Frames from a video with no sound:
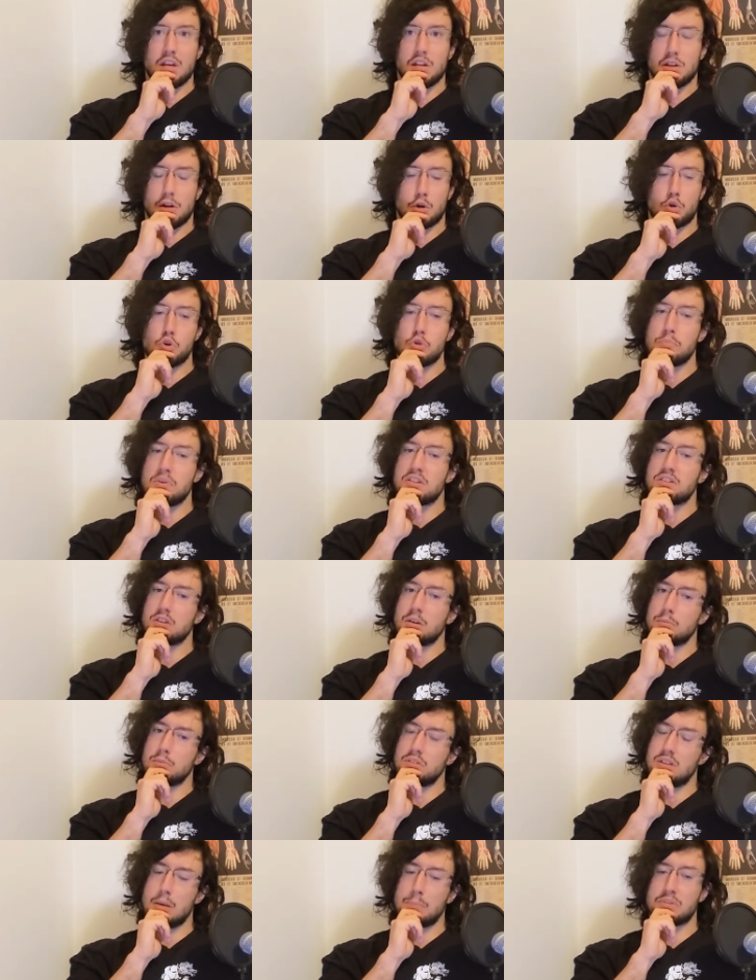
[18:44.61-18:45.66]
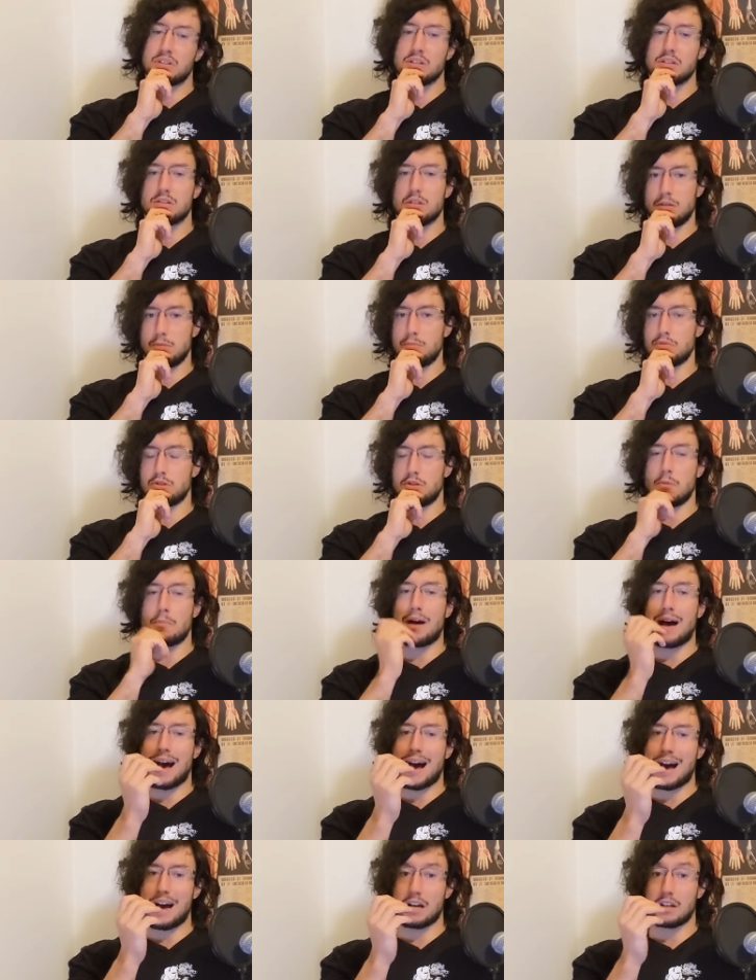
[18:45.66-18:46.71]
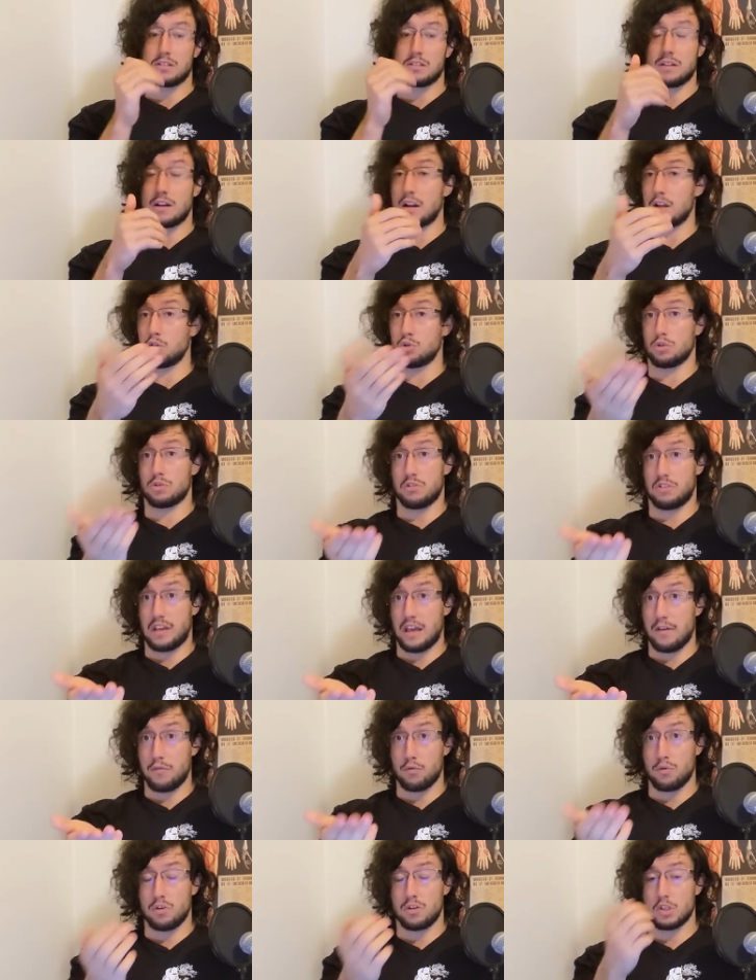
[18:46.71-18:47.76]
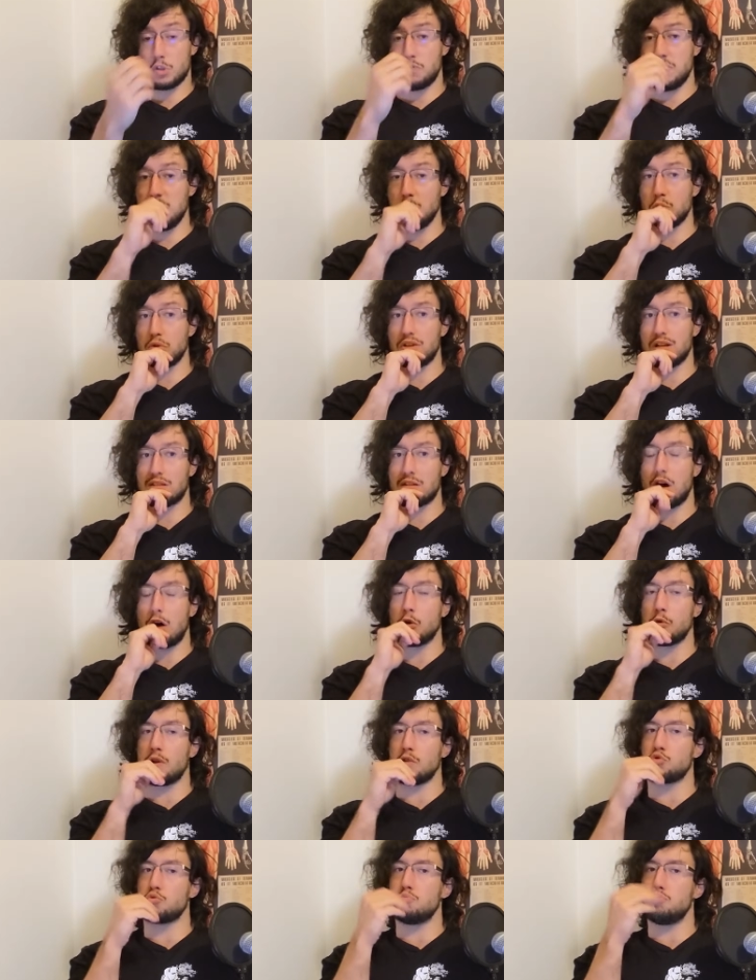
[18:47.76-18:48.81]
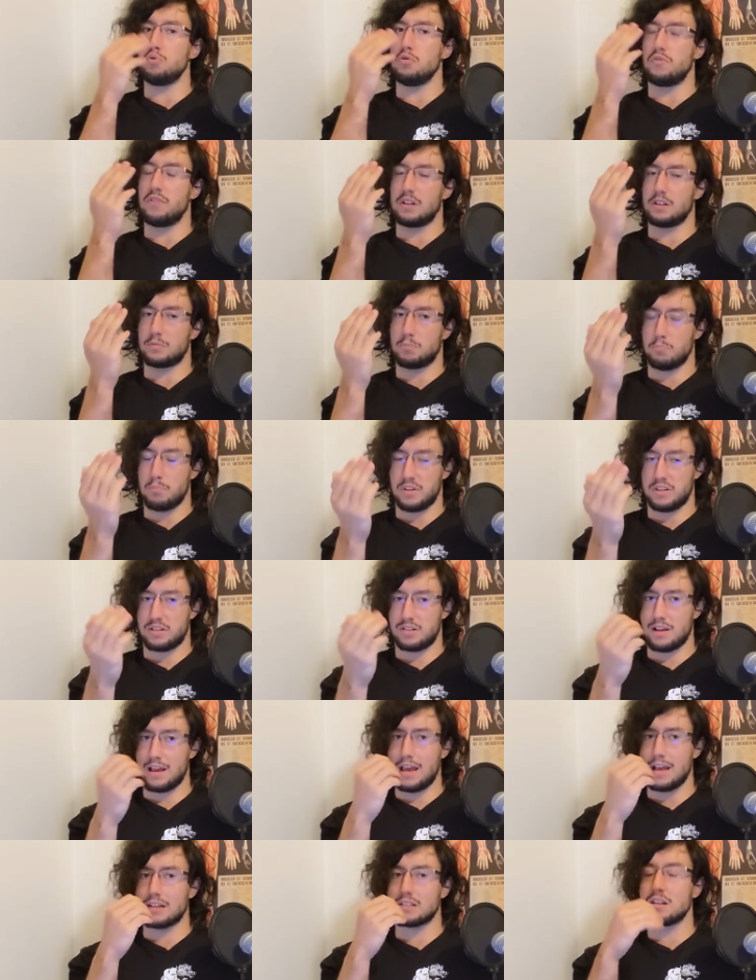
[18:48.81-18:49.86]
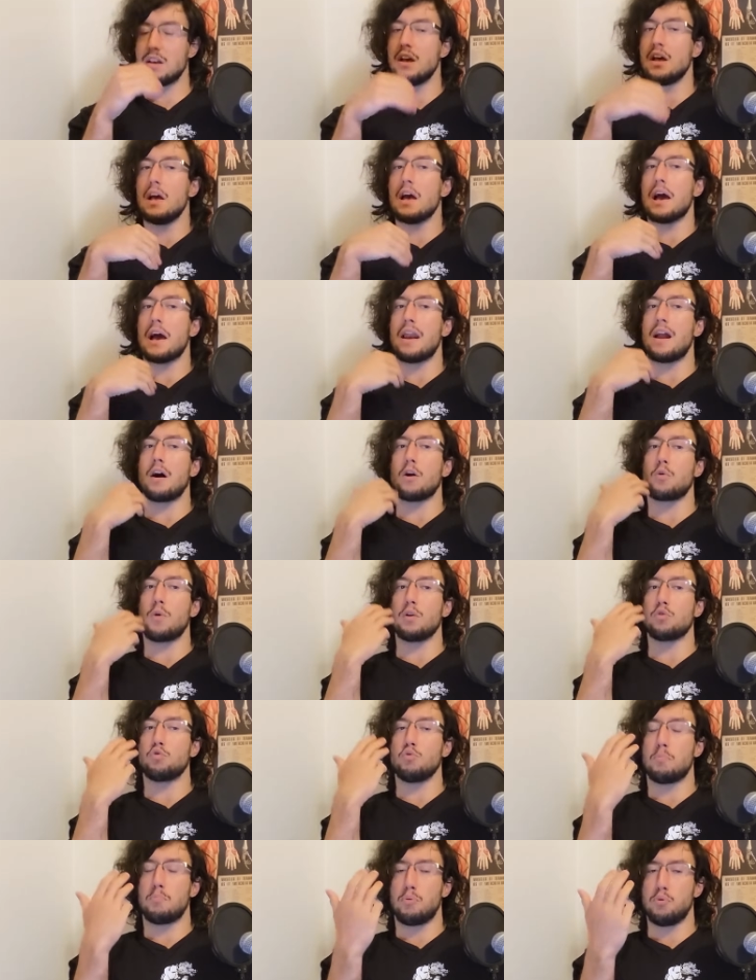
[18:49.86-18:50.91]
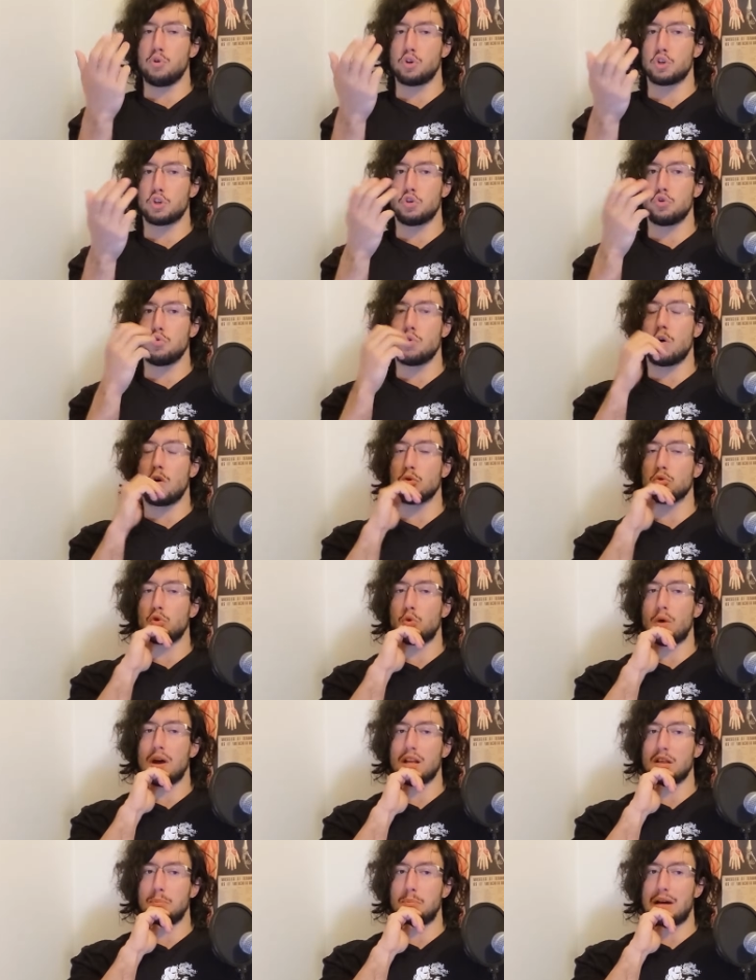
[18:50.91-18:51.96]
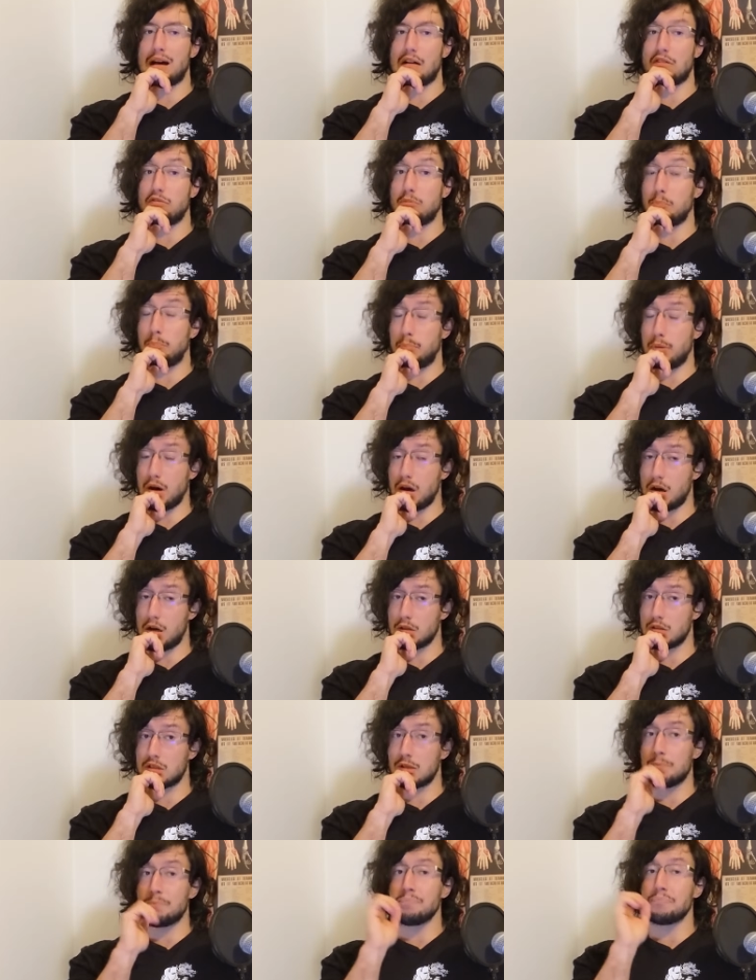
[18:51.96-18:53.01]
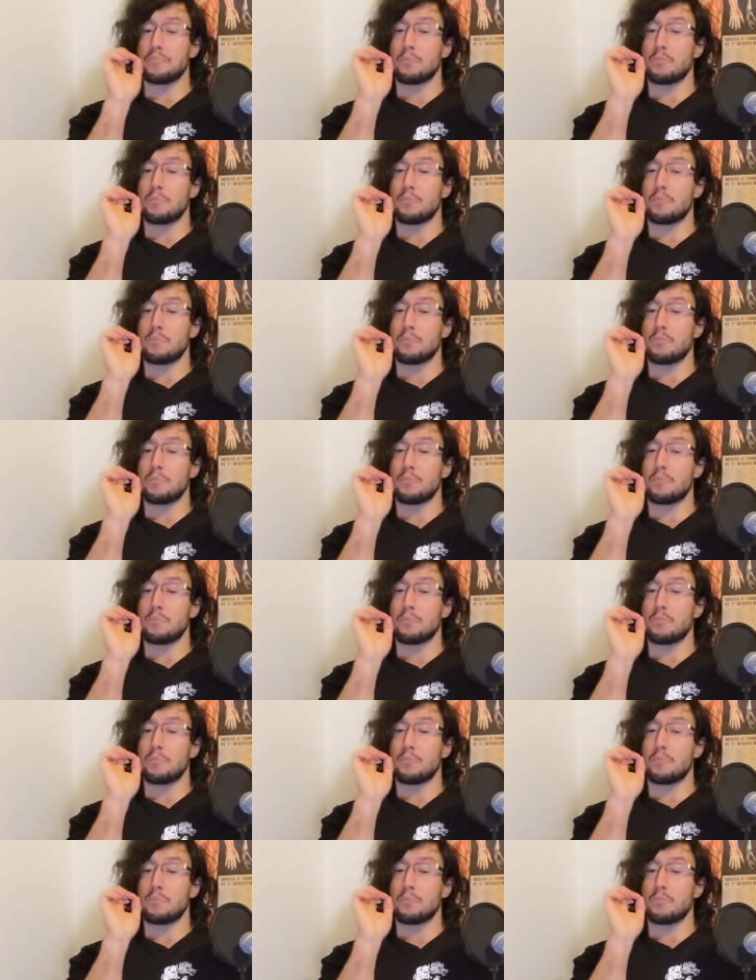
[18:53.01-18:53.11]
There could be some tips and some, some hacks that I just gave you in this video that are going to prevent mistakes and are going to push you on the right path. But